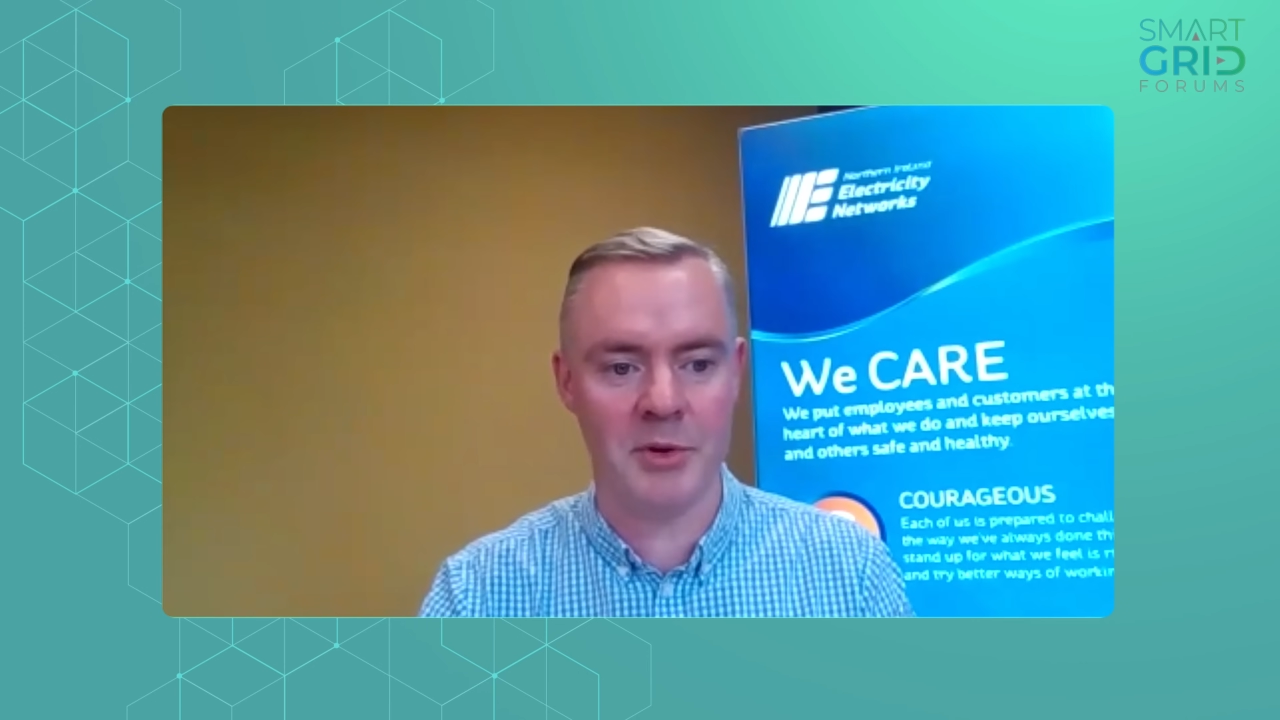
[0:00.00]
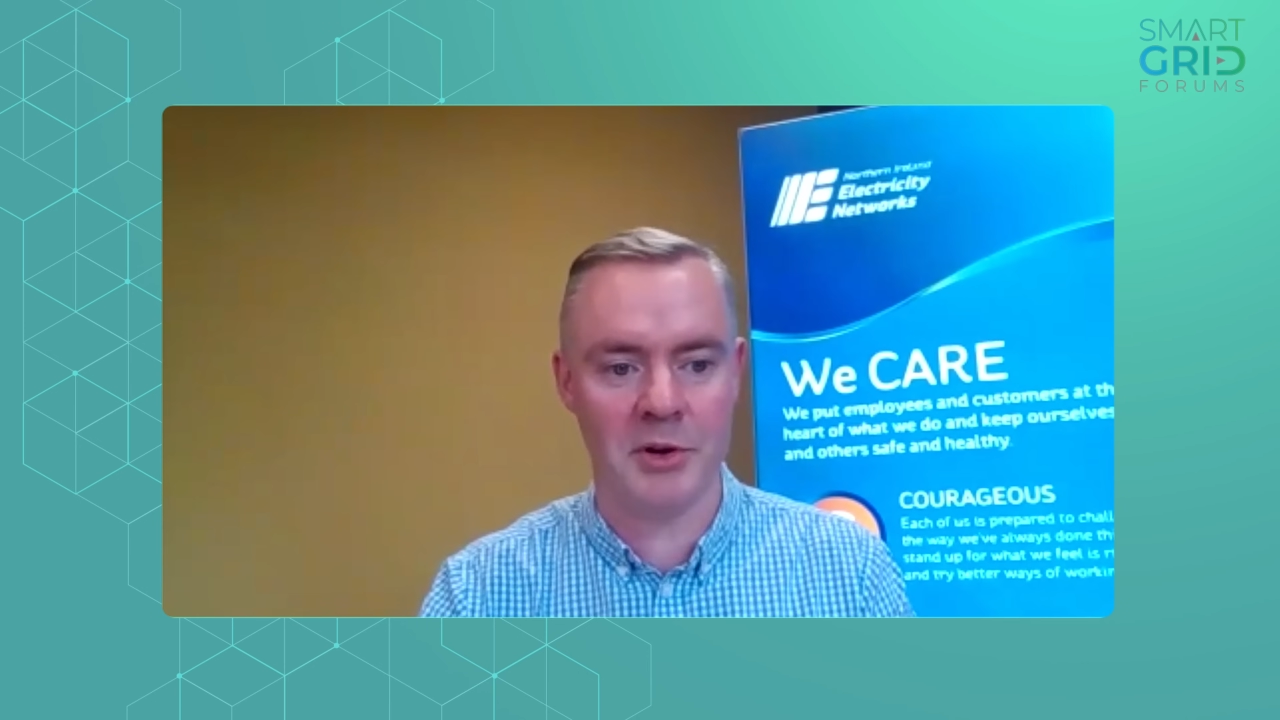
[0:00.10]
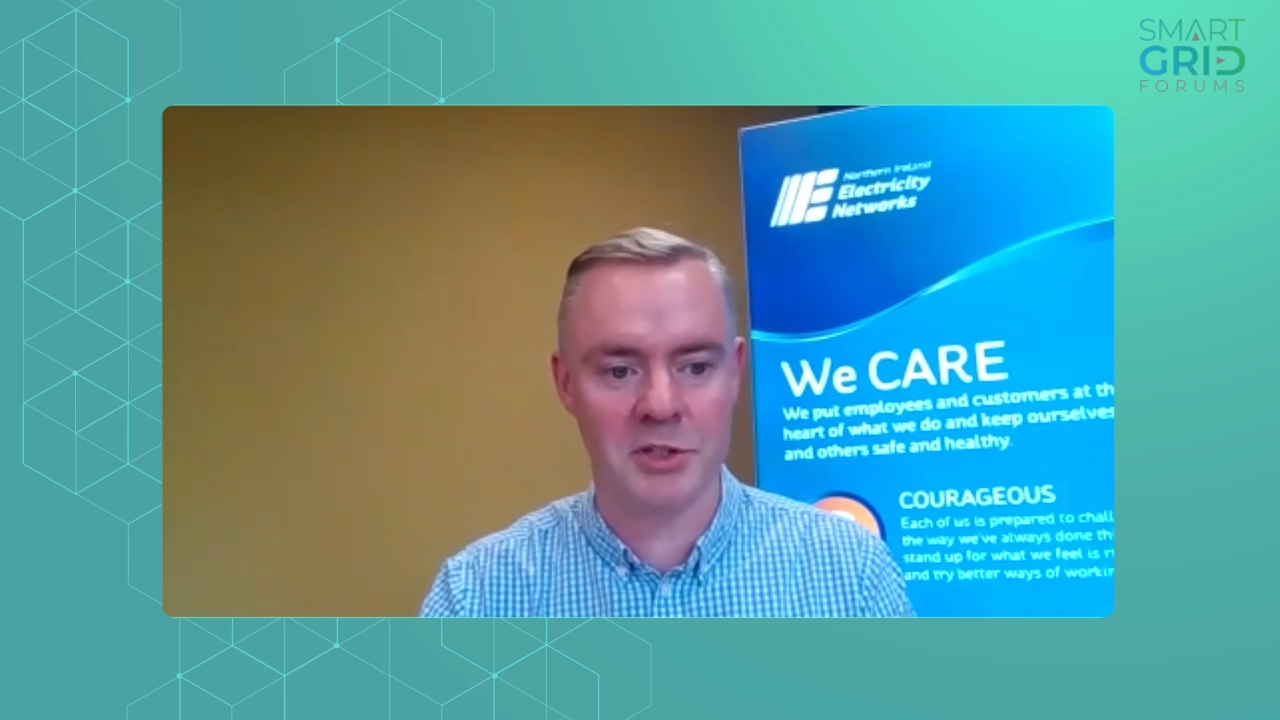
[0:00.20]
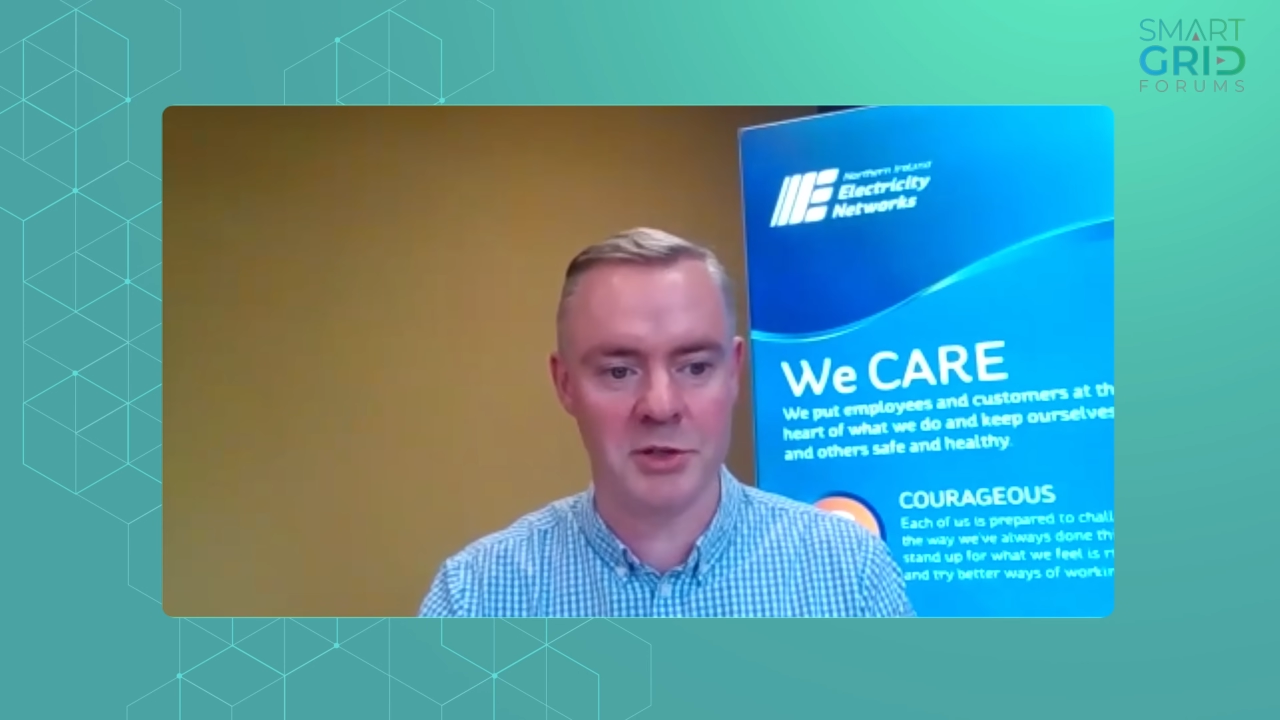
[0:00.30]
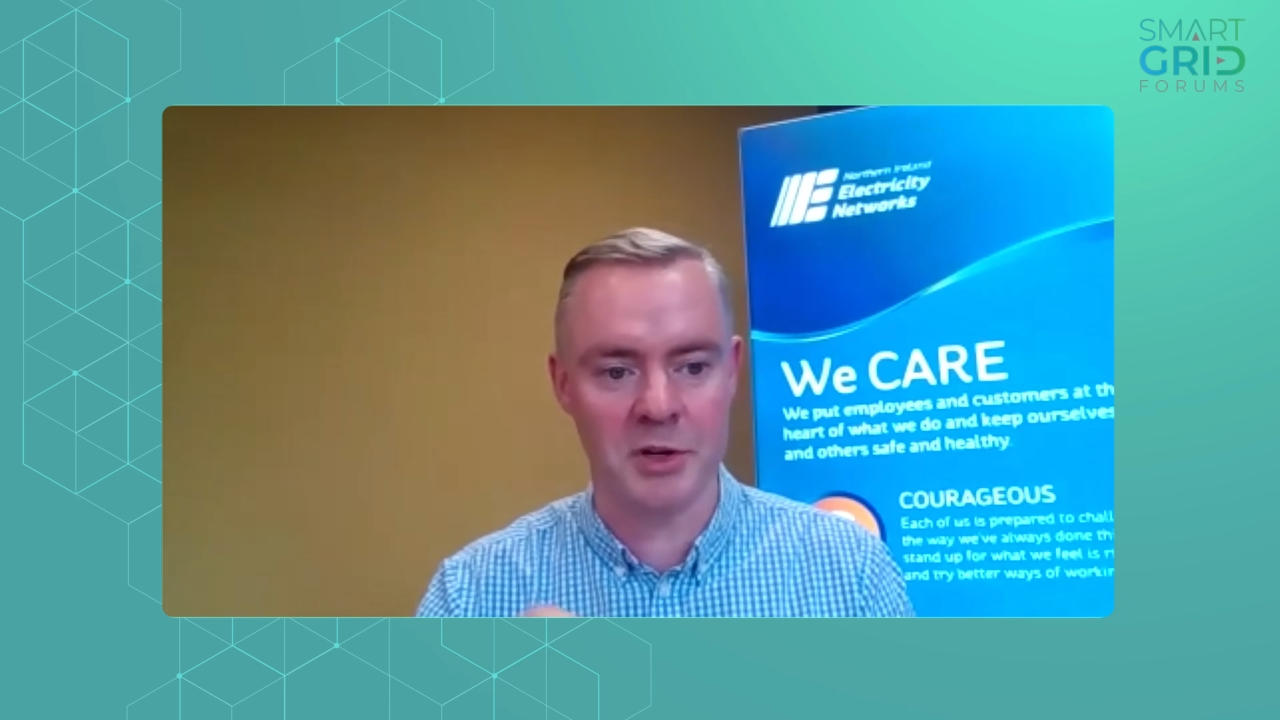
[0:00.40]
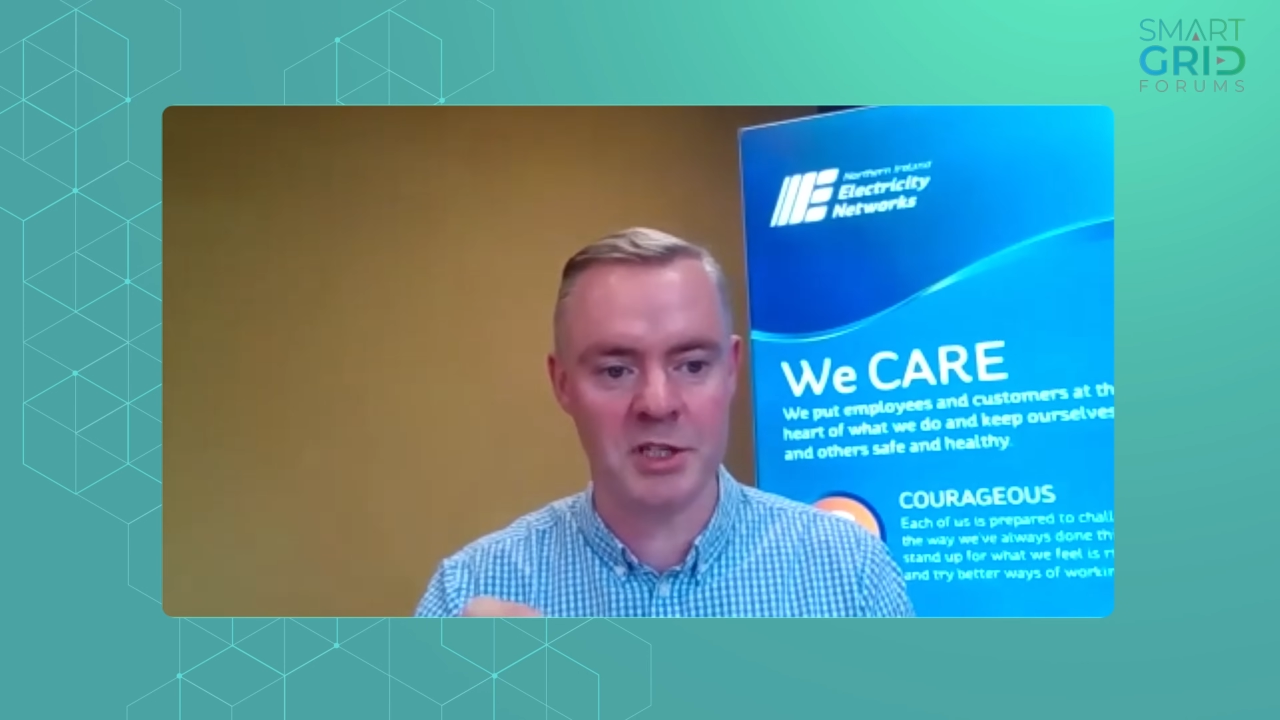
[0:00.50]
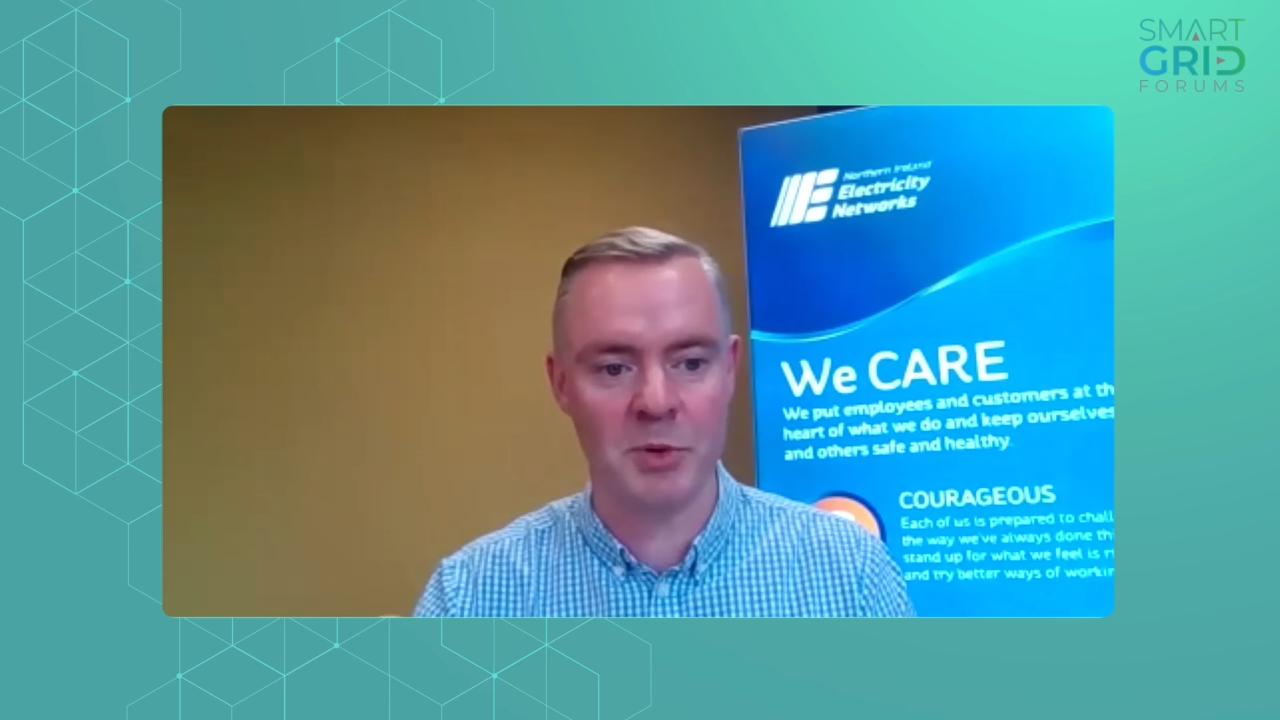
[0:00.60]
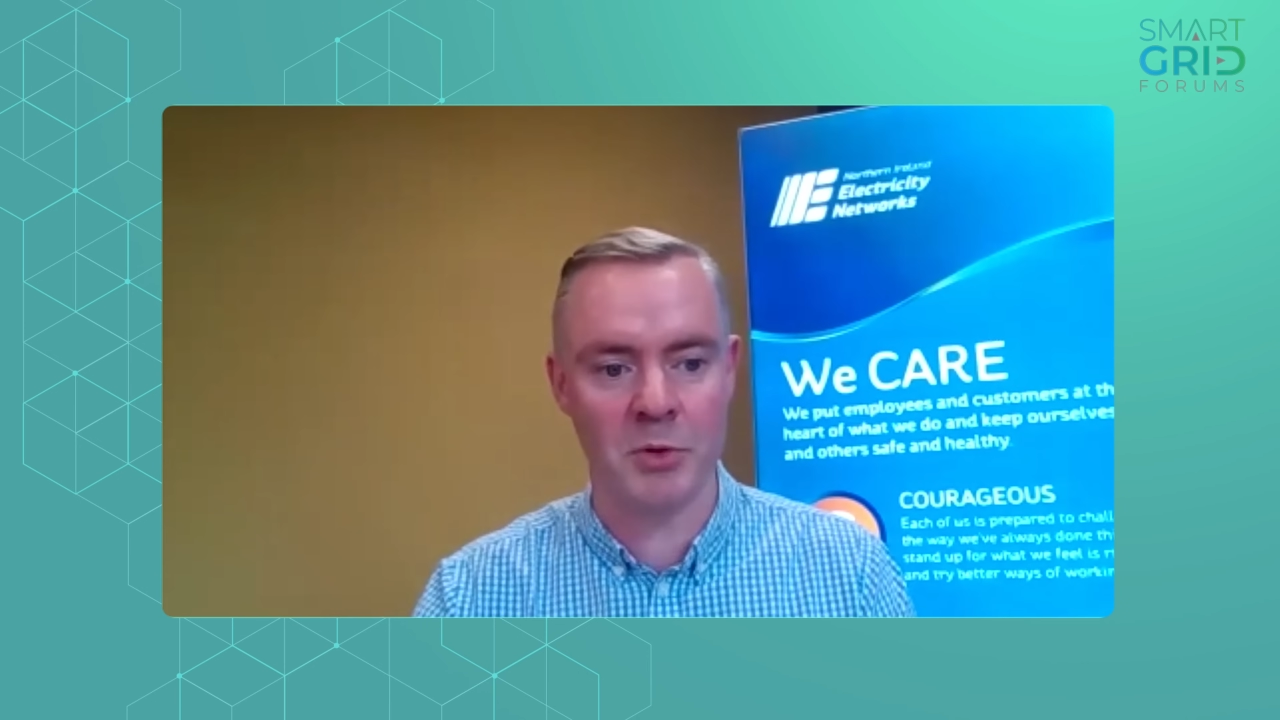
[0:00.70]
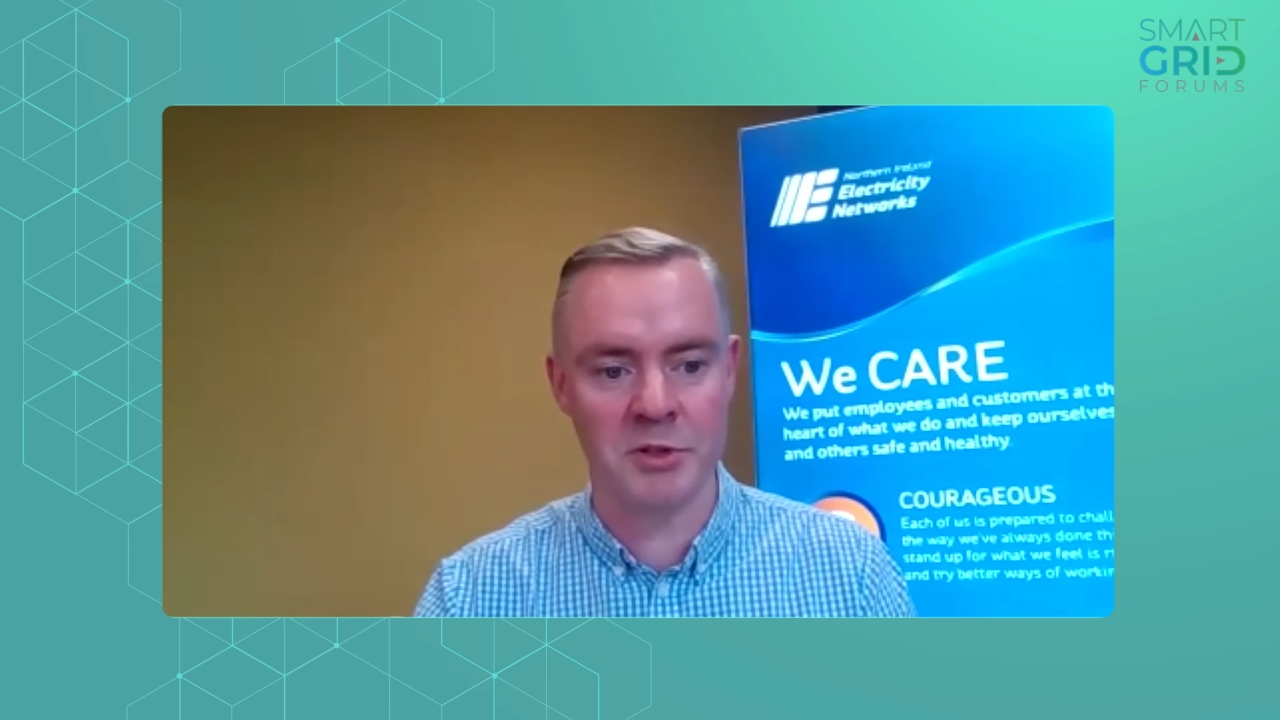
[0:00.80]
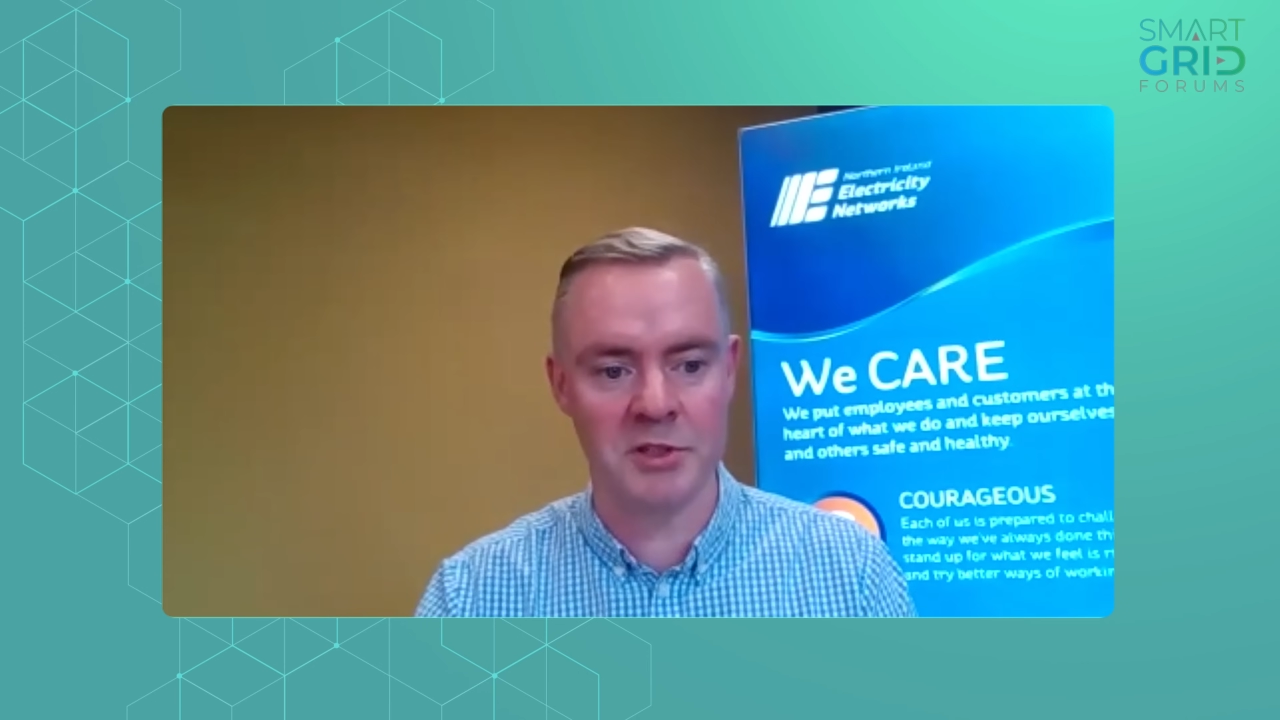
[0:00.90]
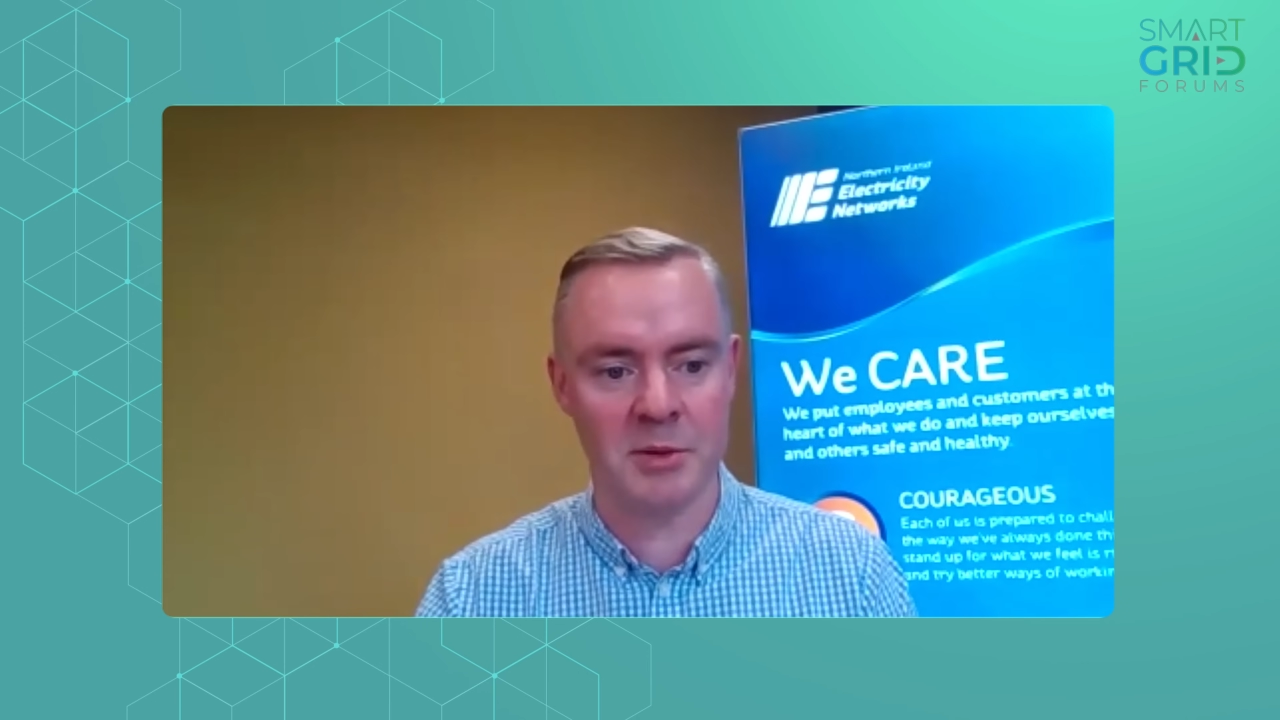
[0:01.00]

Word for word: but also exposing